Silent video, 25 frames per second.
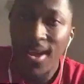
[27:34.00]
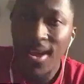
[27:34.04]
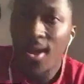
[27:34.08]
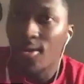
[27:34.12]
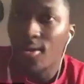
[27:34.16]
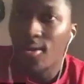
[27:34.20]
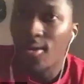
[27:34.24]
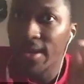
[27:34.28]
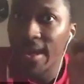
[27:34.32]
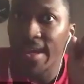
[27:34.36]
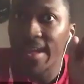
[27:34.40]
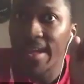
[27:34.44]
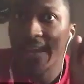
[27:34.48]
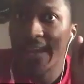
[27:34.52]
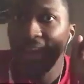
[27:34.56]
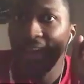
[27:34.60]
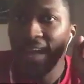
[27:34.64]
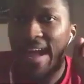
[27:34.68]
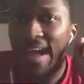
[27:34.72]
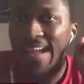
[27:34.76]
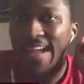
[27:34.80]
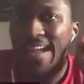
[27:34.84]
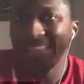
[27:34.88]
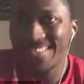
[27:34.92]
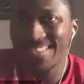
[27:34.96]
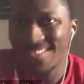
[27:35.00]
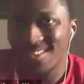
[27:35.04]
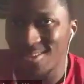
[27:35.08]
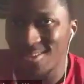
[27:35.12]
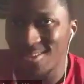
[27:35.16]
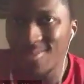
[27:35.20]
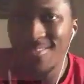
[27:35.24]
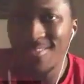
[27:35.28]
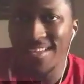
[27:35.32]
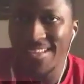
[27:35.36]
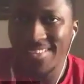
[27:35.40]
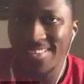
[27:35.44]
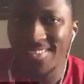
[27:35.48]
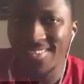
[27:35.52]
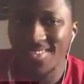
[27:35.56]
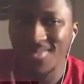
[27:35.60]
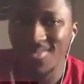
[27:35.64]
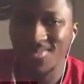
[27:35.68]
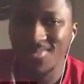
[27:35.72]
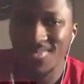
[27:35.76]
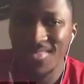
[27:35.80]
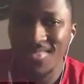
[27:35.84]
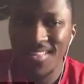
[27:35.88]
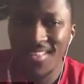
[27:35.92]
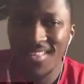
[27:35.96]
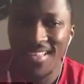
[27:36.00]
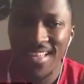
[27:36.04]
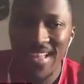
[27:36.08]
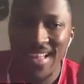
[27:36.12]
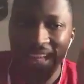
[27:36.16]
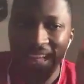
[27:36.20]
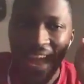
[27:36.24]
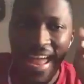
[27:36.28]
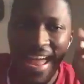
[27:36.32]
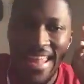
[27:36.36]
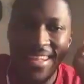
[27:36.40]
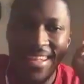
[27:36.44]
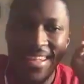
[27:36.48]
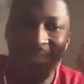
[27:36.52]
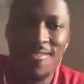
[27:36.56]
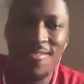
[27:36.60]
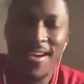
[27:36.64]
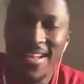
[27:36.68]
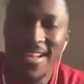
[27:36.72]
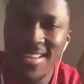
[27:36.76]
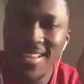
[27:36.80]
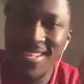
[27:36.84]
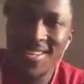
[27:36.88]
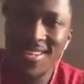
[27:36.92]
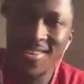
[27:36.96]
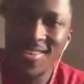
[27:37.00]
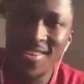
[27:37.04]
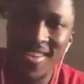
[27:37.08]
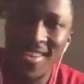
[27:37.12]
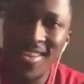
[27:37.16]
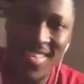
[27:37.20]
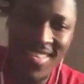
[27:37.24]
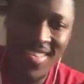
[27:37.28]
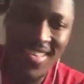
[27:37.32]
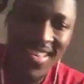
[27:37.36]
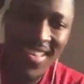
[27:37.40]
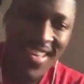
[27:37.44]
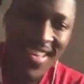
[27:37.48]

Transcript: okay, I can do this. I know I can do this